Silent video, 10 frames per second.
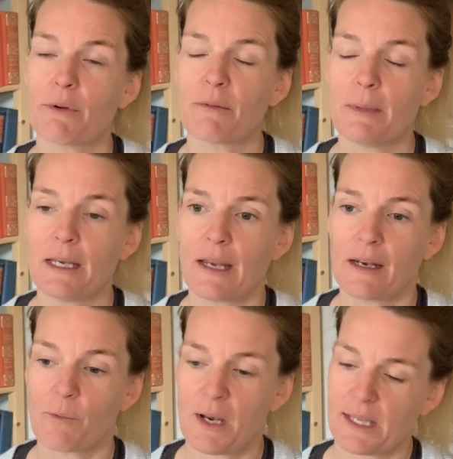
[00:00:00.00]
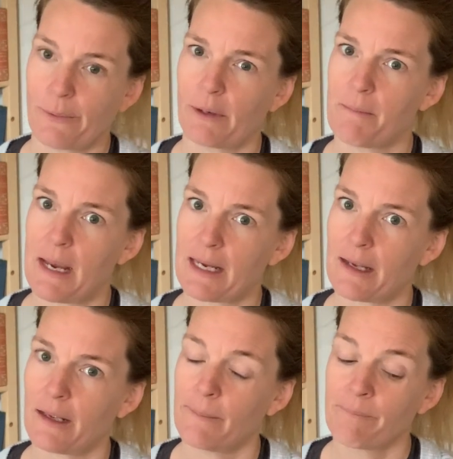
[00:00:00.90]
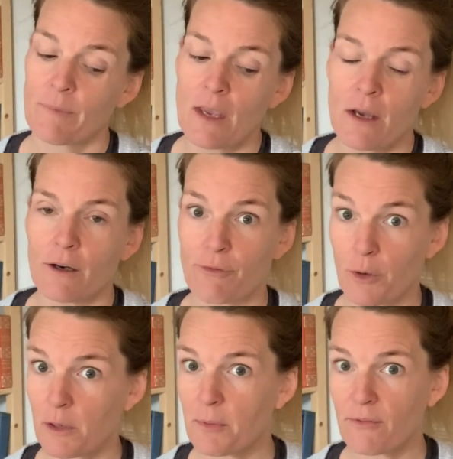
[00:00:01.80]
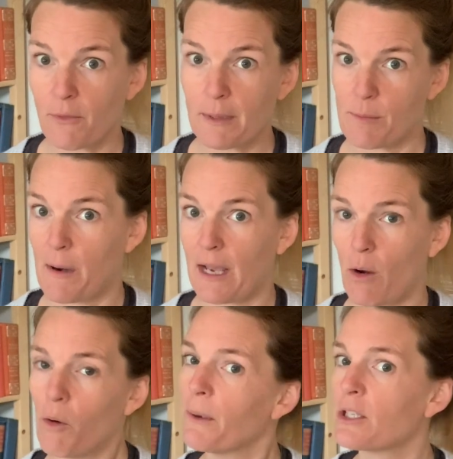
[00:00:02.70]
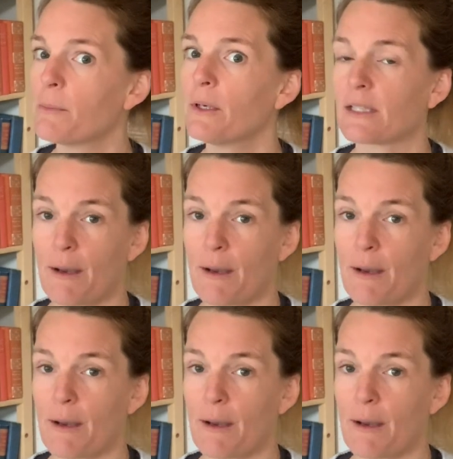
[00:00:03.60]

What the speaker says: with me in a way that would make it affordable for me to buy a whole bunch of books.